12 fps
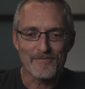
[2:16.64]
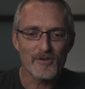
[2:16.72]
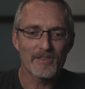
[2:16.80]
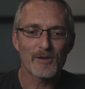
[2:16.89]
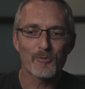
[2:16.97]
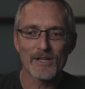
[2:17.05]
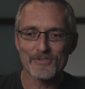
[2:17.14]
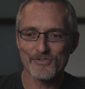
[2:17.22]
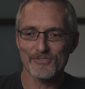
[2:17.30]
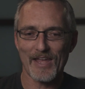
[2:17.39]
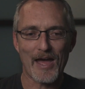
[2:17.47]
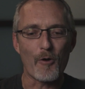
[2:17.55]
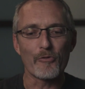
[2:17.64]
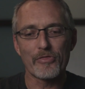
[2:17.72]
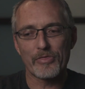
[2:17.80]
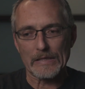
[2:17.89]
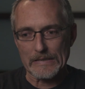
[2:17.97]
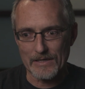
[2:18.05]
Everything went
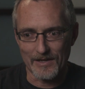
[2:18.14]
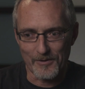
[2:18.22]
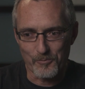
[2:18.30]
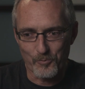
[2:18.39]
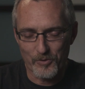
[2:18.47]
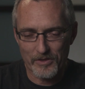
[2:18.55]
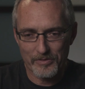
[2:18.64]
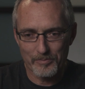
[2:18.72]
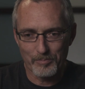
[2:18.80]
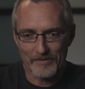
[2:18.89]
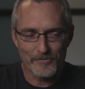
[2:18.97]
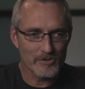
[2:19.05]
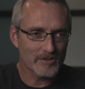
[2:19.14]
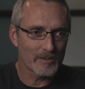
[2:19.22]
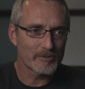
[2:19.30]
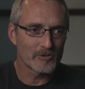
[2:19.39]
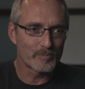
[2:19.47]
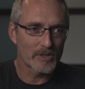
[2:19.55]
south with my first
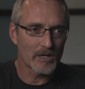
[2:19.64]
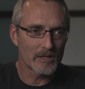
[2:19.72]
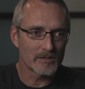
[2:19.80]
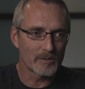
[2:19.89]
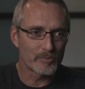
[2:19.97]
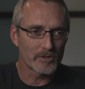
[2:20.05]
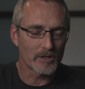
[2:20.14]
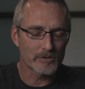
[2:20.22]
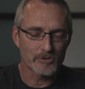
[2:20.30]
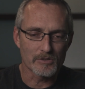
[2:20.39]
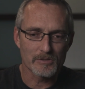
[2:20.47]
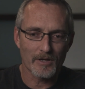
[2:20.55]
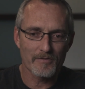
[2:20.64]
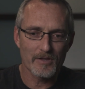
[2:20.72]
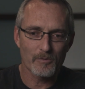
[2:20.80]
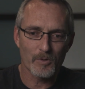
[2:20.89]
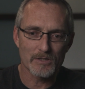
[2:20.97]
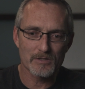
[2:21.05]
company's Big Idea Productions.
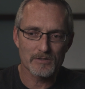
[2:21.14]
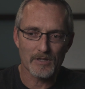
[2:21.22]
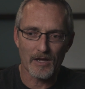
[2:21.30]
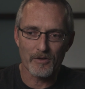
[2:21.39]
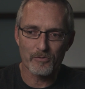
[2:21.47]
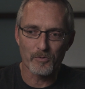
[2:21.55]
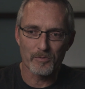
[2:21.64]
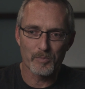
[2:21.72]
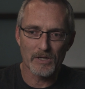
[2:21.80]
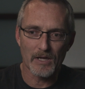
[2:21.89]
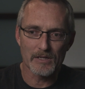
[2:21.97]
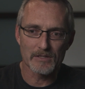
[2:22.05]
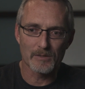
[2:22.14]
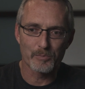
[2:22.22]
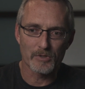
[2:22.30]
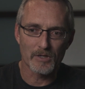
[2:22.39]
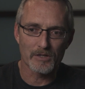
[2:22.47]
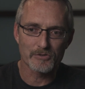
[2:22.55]
Everything went south with Big Idea
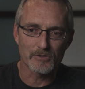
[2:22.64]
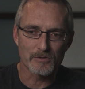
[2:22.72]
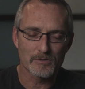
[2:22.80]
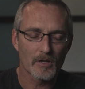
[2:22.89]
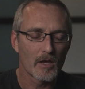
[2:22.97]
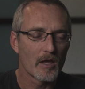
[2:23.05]
Productions